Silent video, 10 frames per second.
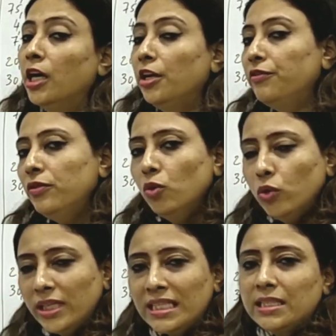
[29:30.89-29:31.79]
If you
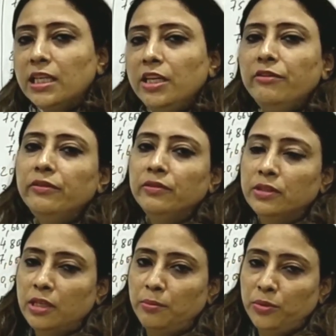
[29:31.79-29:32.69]
receive
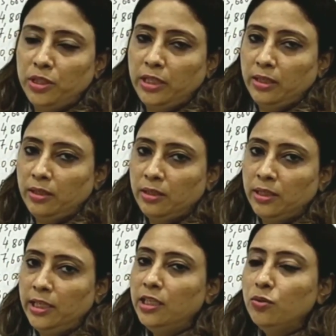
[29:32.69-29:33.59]
something,
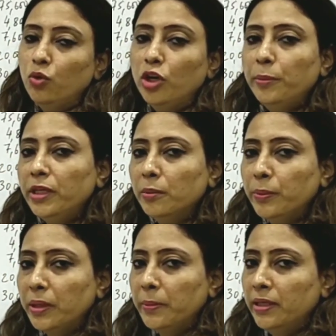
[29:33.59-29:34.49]
it won't be a
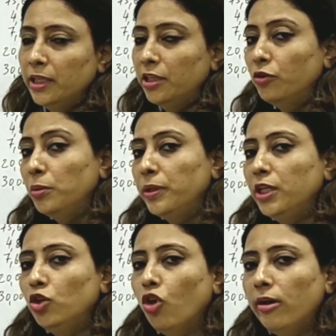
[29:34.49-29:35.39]
payment, it will
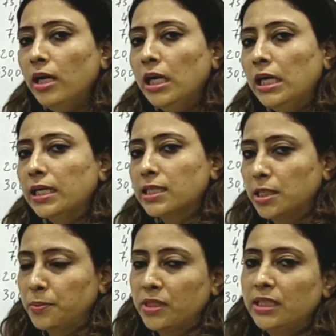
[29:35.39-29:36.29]
be your
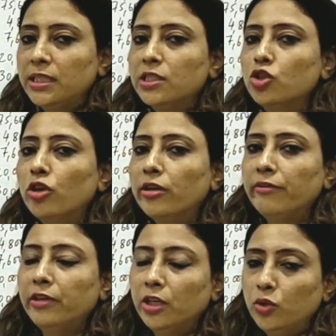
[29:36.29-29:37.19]
receipts, it is your
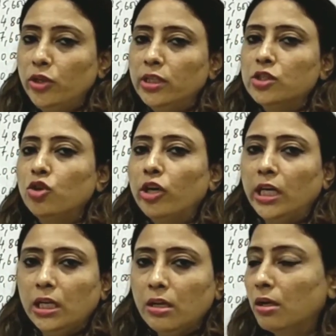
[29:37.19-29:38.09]
revenue, it is your
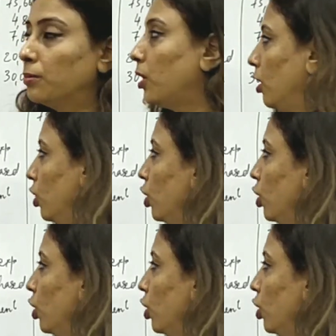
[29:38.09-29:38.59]
income.